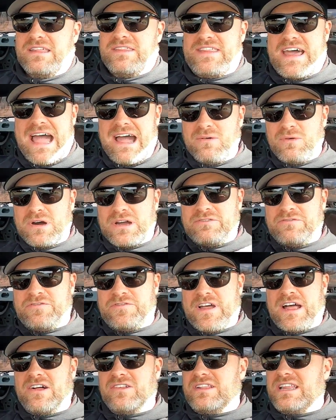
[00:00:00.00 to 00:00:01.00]
That one
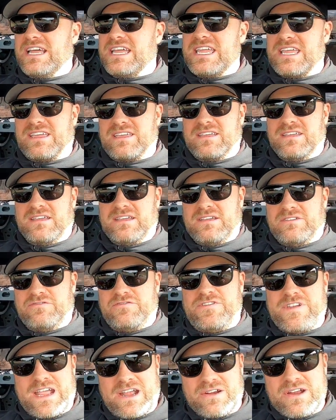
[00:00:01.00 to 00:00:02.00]
felt like
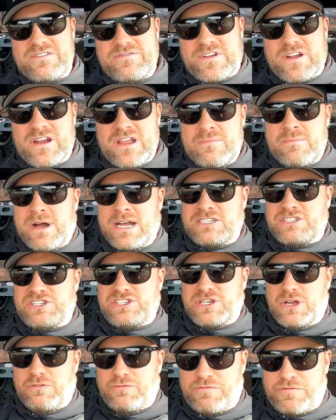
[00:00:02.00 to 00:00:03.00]
very, very much
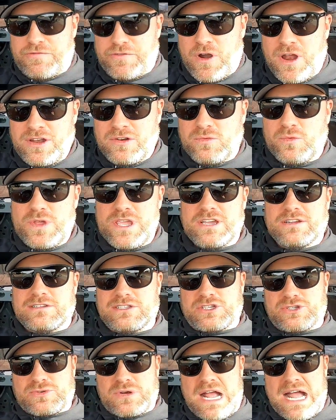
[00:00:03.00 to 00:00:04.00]
so front wheel
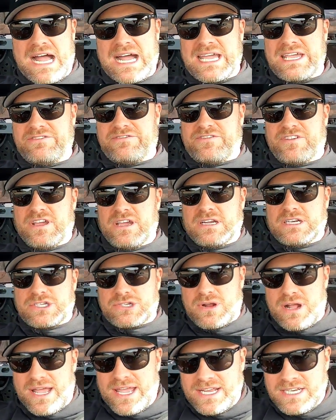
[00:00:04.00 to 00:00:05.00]
drive,
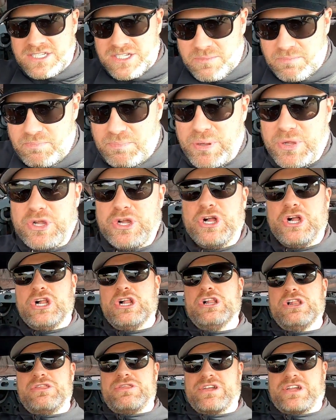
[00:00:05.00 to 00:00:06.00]
trying to
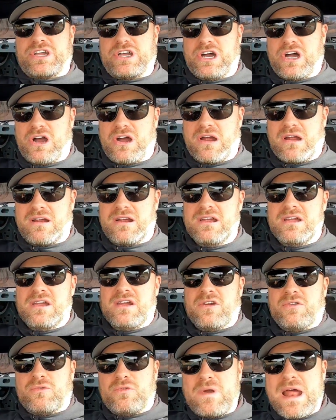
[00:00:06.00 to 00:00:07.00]
pull the car
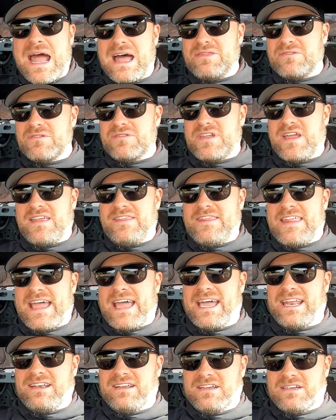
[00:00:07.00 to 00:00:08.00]
rather than
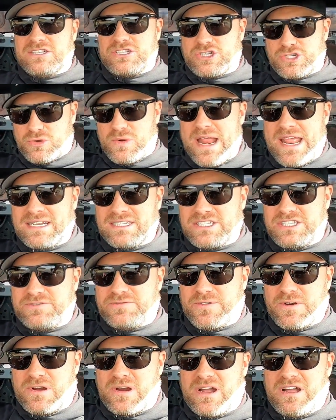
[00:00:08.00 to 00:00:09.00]
that
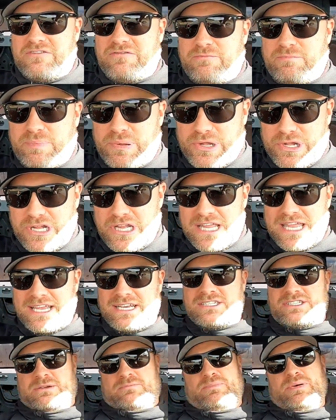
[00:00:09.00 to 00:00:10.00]
transfer of
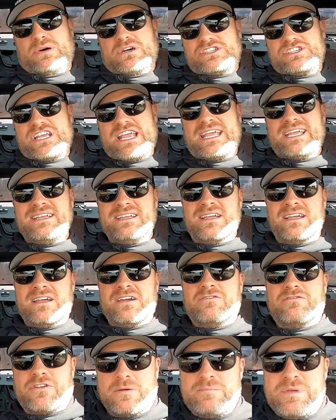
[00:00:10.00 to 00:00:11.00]
pulling to pushing
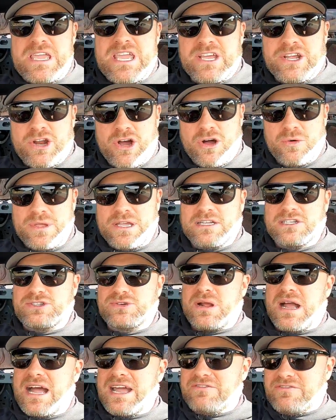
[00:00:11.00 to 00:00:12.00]
from being an all-wheel
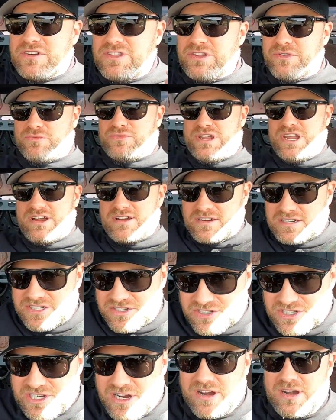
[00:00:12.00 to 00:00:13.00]
drive when the rears
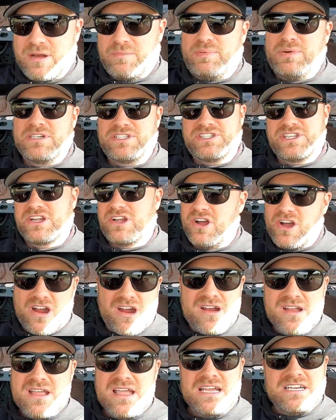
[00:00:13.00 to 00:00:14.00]
are starting to push the
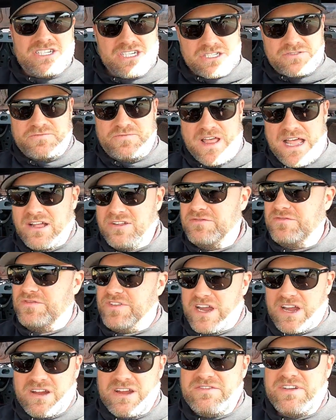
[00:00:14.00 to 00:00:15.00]
car. Just felt
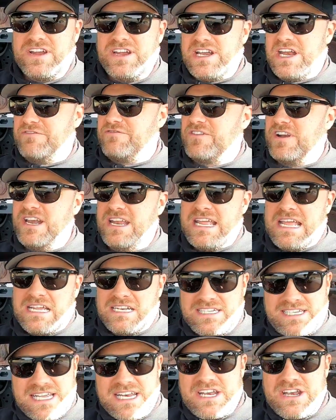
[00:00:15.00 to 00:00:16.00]
very, very
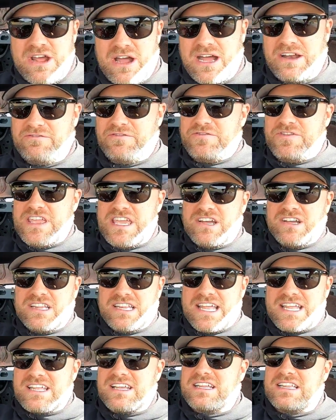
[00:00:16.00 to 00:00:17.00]
different. Did not feel
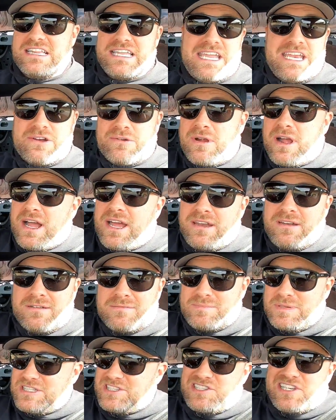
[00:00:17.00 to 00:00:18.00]
like a clean
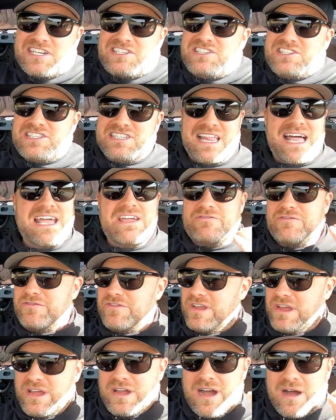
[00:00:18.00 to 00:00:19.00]
run, but such is life.
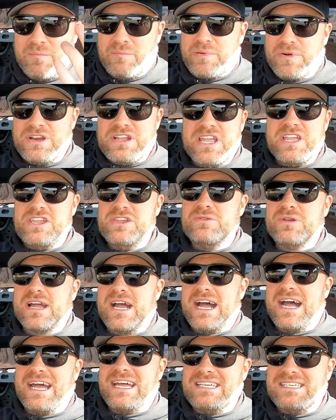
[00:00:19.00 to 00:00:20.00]
I'm bringing you
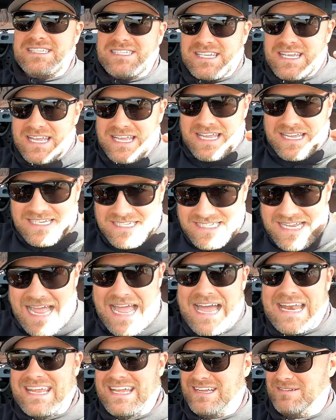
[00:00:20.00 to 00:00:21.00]
guys
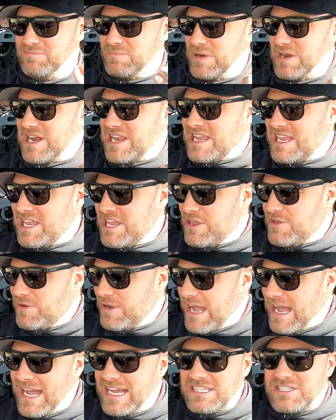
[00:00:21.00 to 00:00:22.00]
data, bringing you
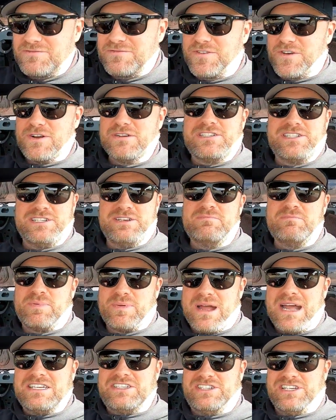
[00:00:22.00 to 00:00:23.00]
guys first
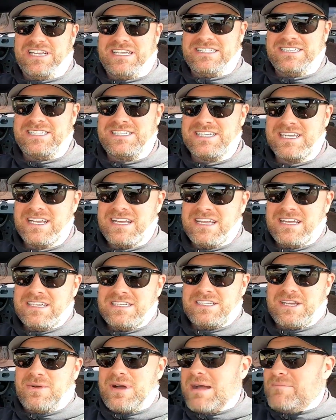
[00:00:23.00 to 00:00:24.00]
impressions,
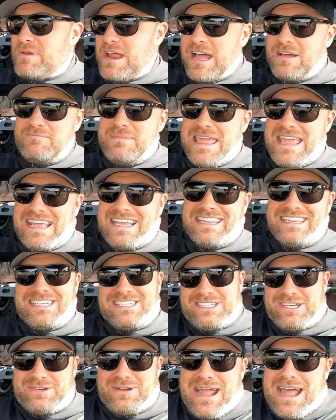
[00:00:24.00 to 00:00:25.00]
so I'm not making
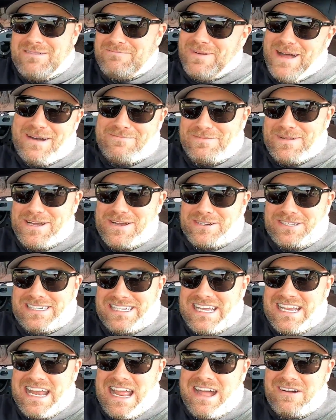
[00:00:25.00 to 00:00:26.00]
this crap up and you're
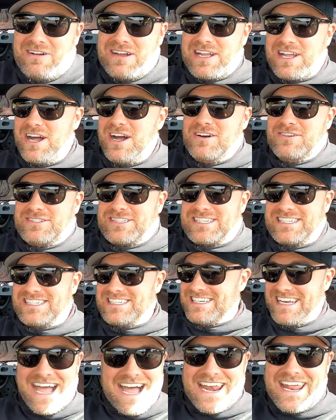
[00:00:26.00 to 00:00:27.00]
seeing how it goes,
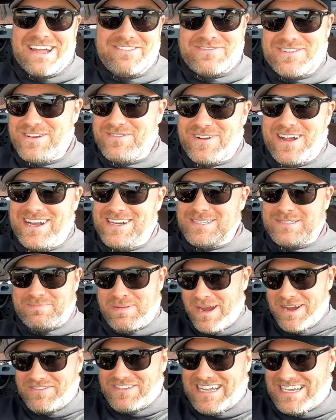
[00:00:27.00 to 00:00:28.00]
because not every run is
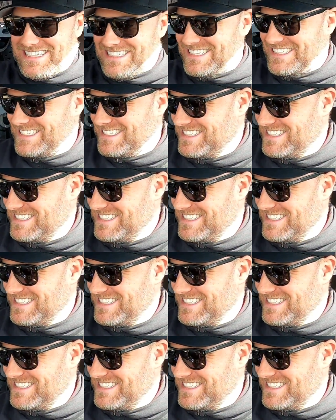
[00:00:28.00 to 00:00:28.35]
perfect.